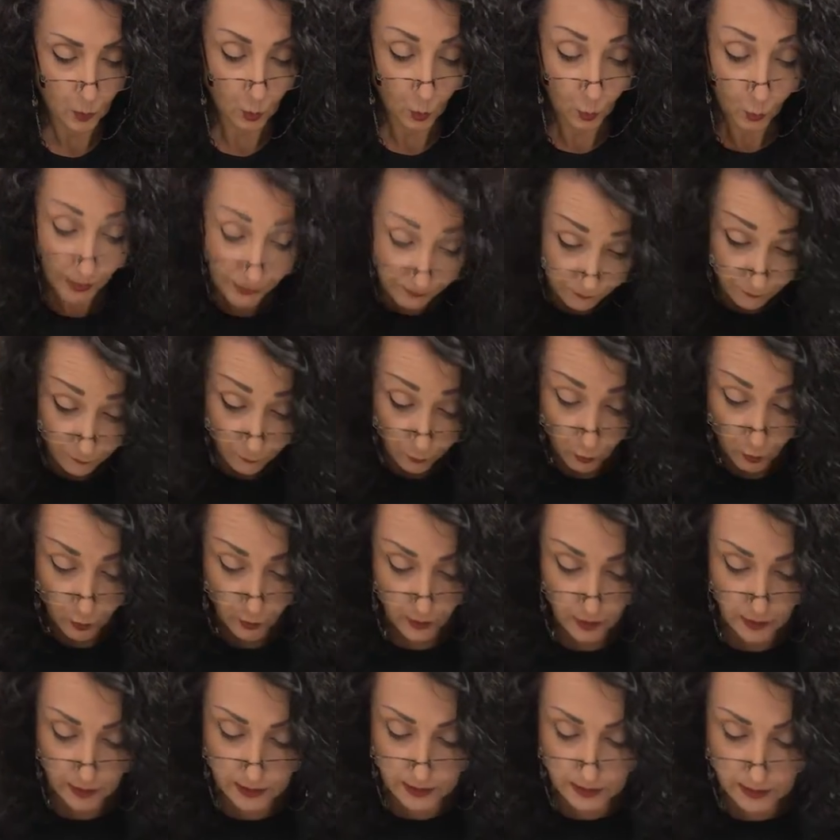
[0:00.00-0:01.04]
Wait
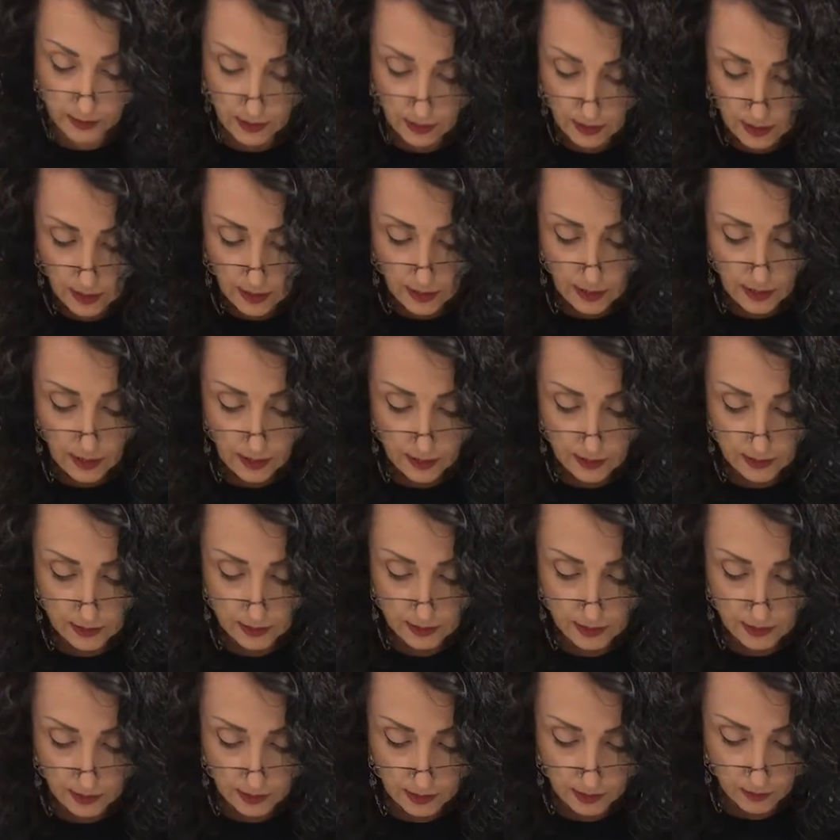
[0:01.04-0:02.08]
for it.
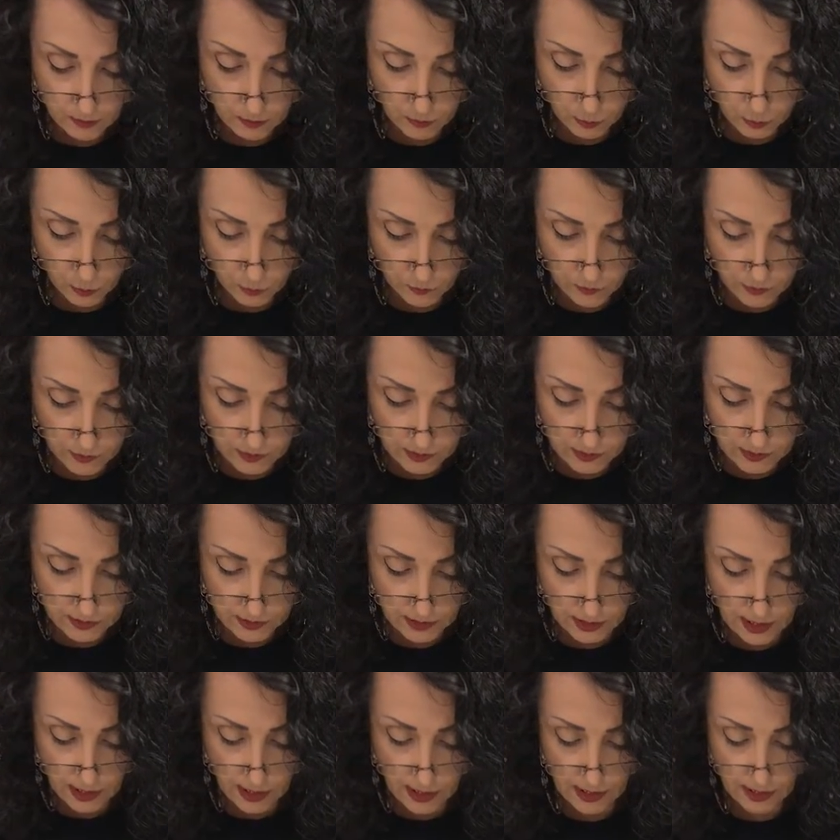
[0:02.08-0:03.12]
And then I move these
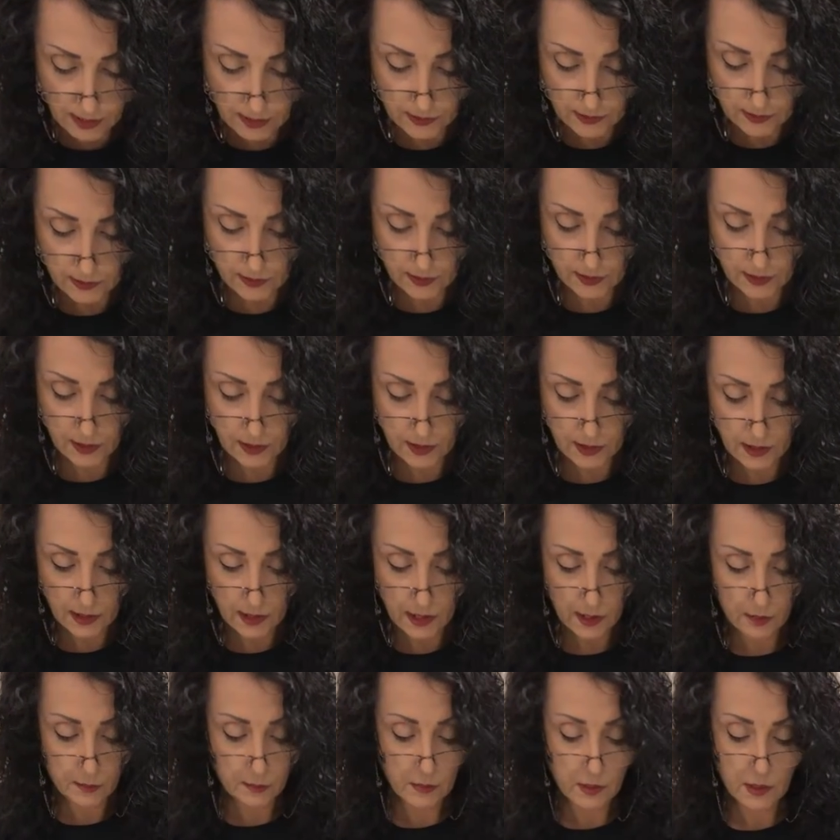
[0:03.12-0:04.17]
guys and
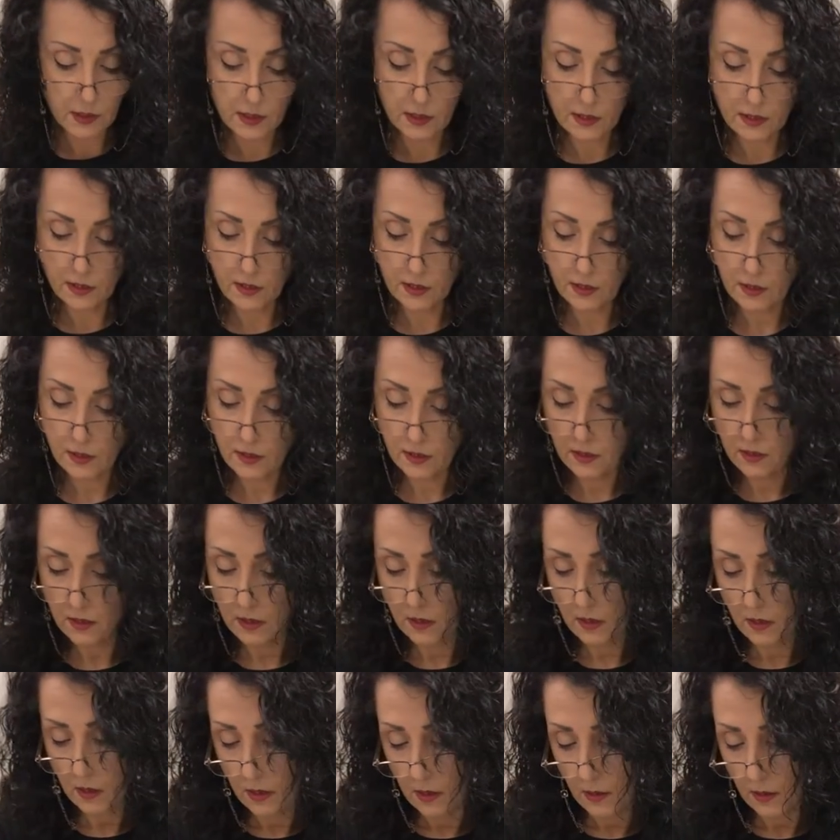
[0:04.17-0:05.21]
I make
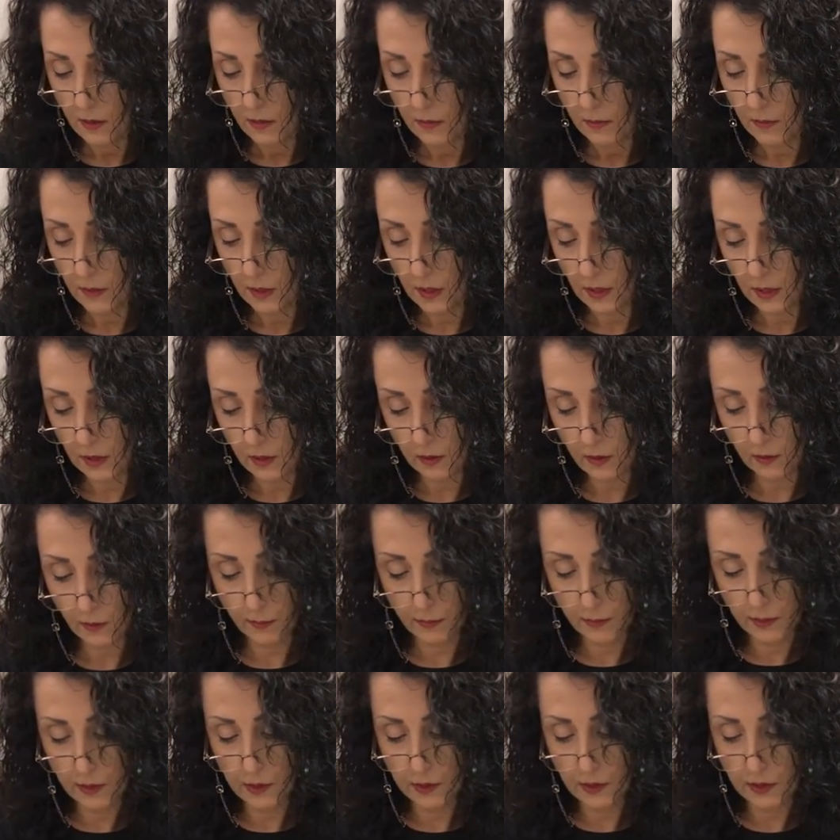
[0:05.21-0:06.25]
my little
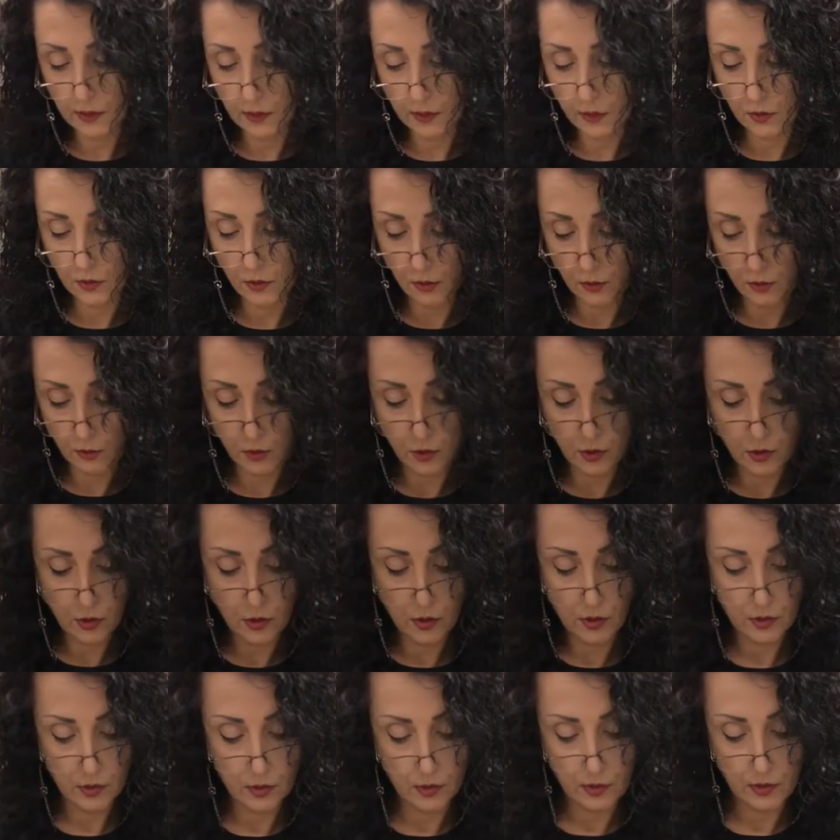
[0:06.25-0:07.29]
pleats or
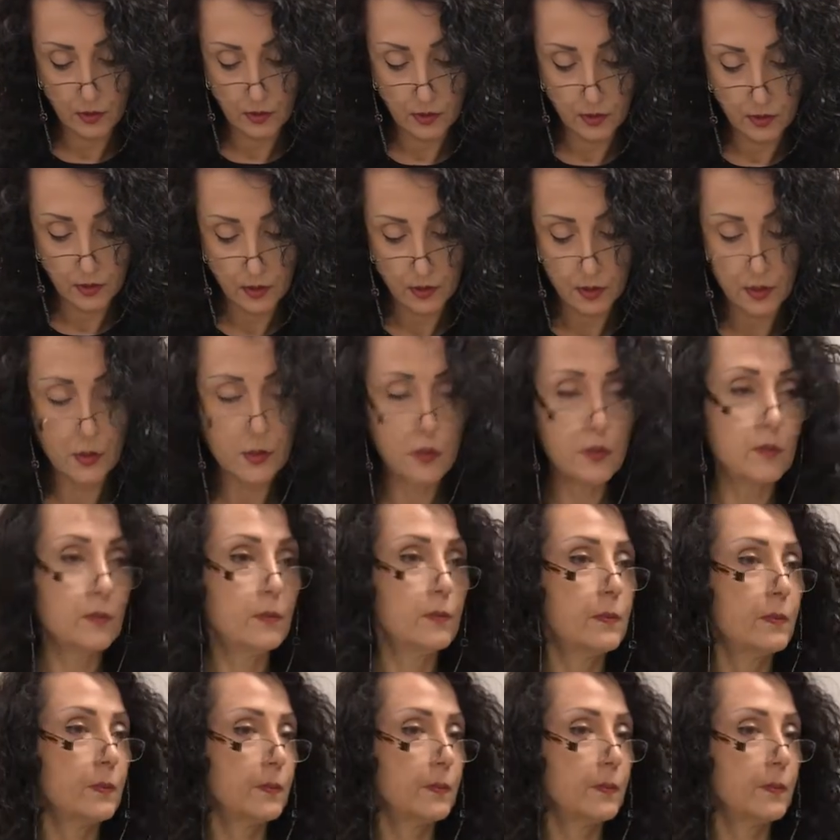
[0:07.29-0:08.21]
darts in here.